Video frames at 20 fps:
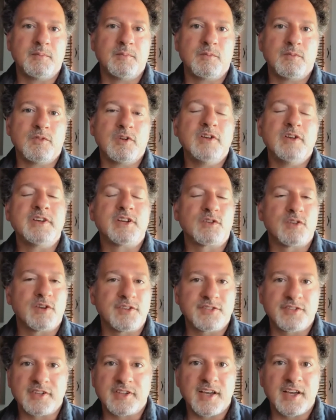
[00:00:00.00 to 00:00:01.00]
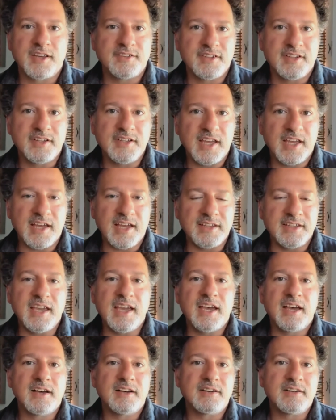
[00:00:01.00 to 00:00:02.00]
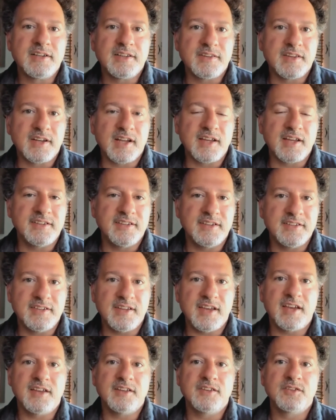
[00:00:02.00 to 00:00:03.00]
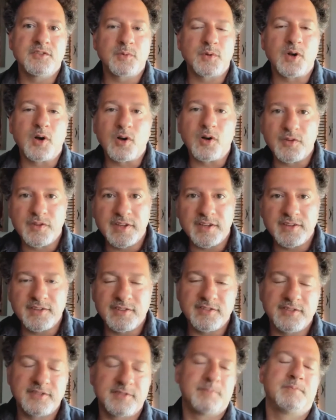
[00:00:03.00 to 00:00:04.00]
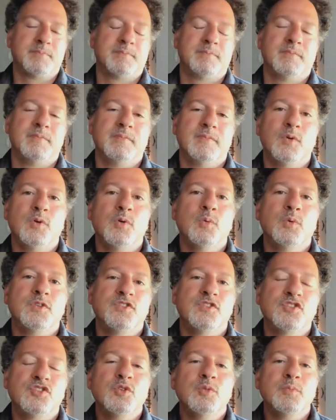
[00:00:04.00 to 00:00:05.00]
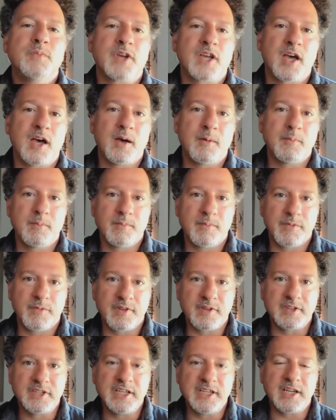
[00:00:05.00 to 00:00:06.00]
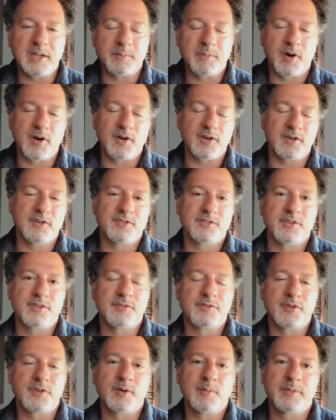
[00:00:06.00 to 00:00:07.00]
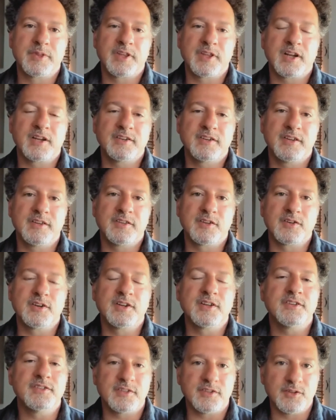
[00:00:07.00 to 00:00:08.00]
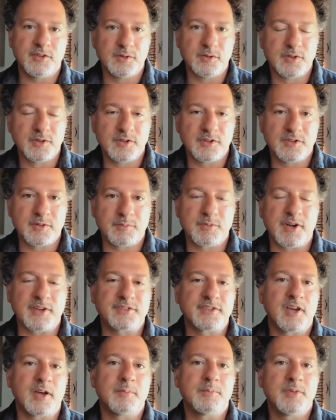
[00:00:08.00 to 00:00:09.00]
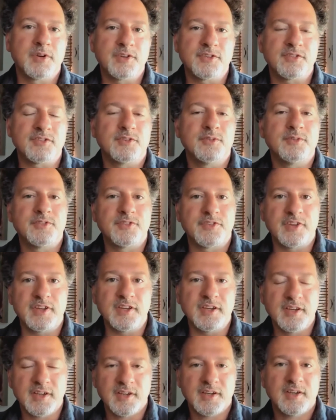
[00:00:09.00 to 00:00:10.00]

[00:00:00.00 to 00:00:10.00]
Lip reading: really crystallized at Yale in the 1910s, when all these who would soon become the leading partners of the firm in the 1930s, and you alluded to Prescott Bush, who's the